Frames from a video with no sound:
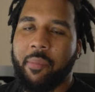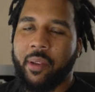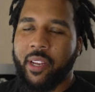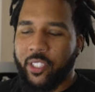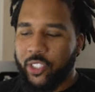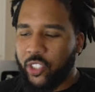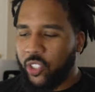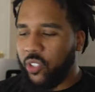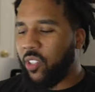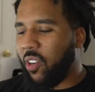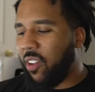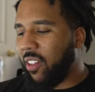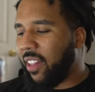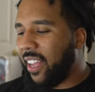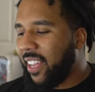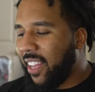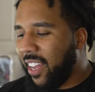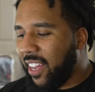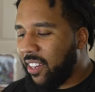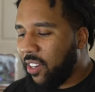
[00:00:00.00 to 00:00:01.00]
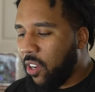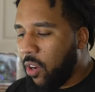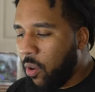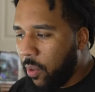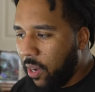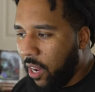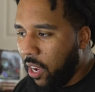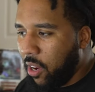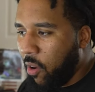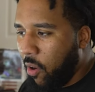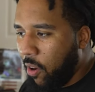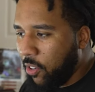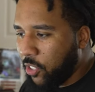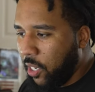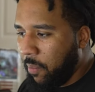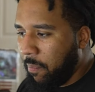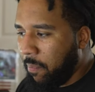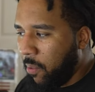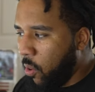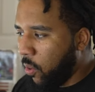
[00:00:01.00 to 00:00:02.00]
Because you know, like I know, when our cars
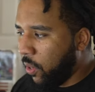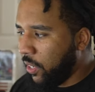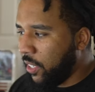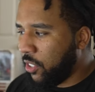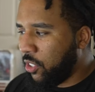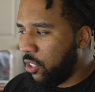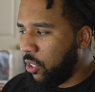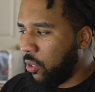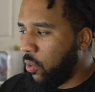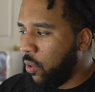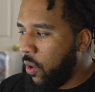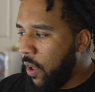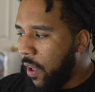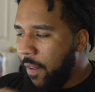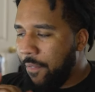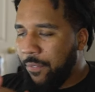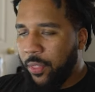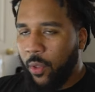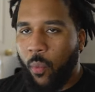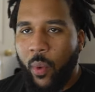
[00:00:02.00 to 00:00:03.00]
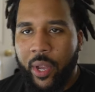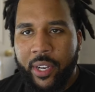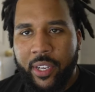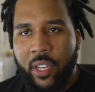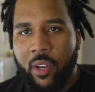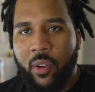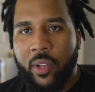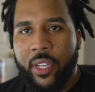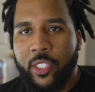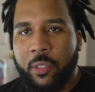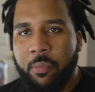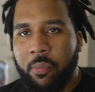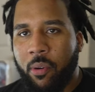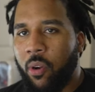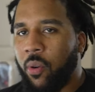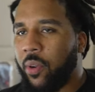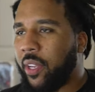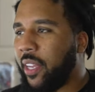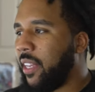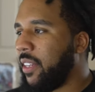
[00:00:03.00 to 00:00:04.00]
get broken into, the window gets
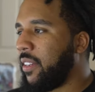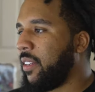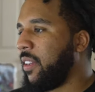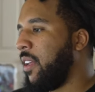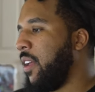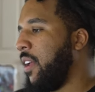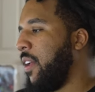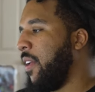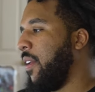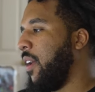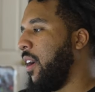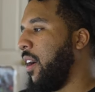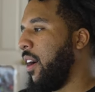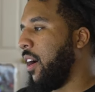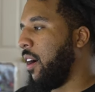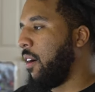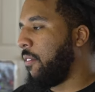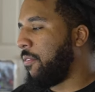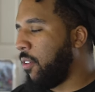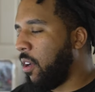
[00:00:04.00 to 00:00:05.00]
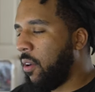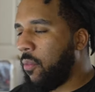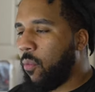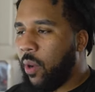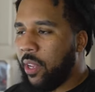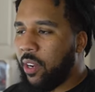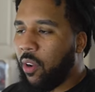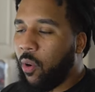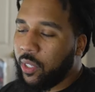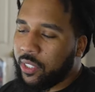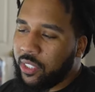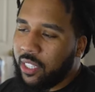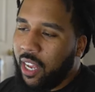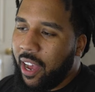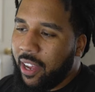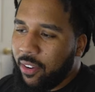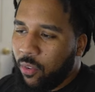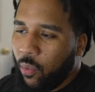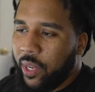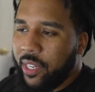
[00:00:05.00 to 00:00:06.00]
broken, uh, front window or
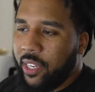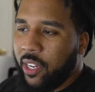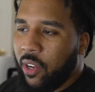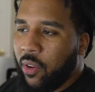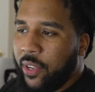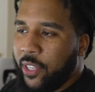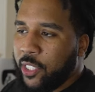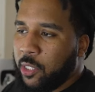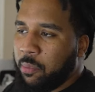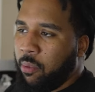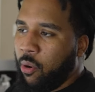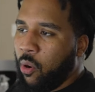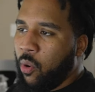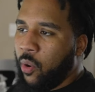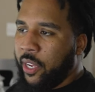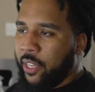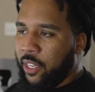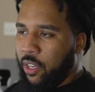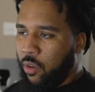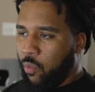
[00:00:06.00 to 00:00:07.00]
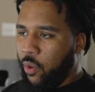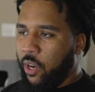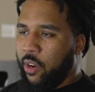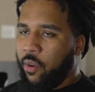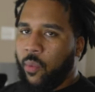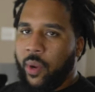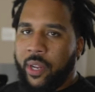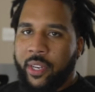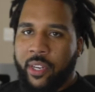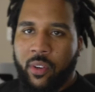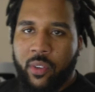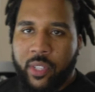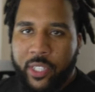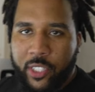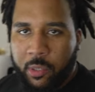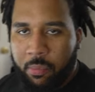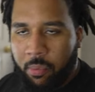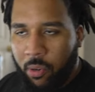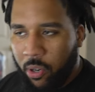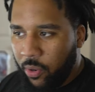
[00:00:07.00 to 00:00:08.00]
side window gets broken, the rear window
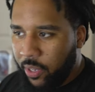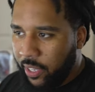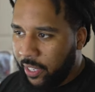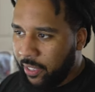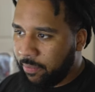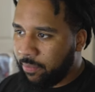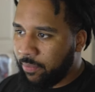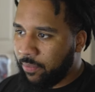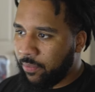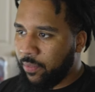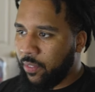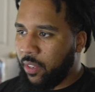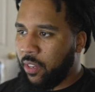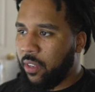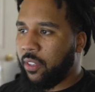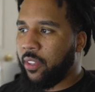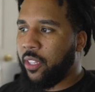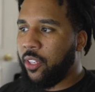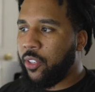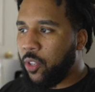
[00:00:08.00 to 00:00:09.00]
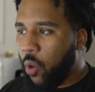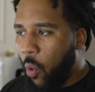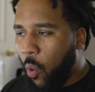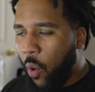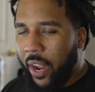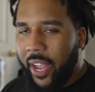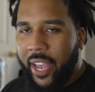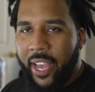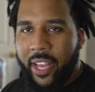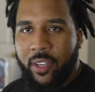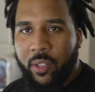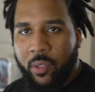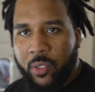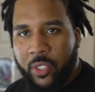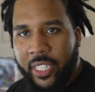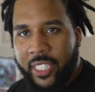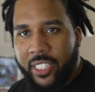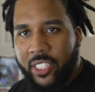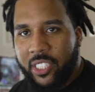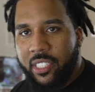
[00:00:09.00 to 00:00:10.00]
gets broken, the door
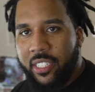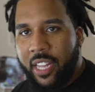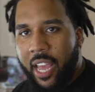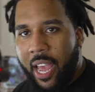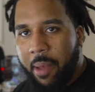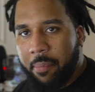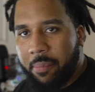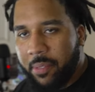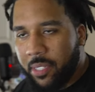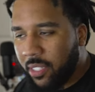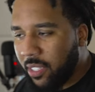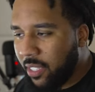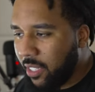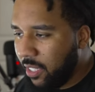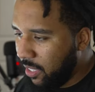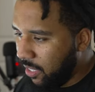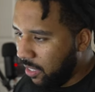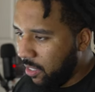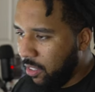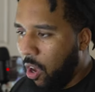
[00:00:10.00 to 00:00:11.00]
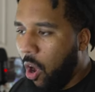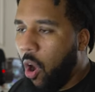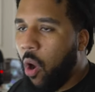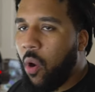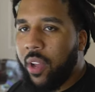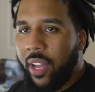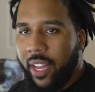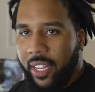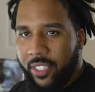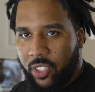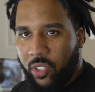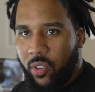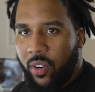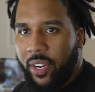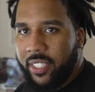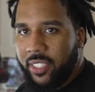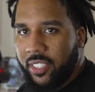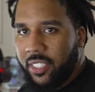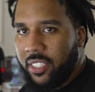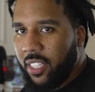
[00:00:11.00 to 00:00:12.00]
handles get snapped, all kinds of
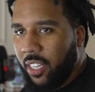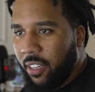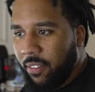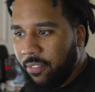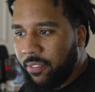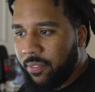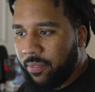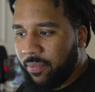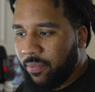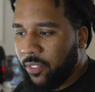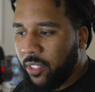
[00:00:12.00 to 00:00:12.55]
crazy stuff.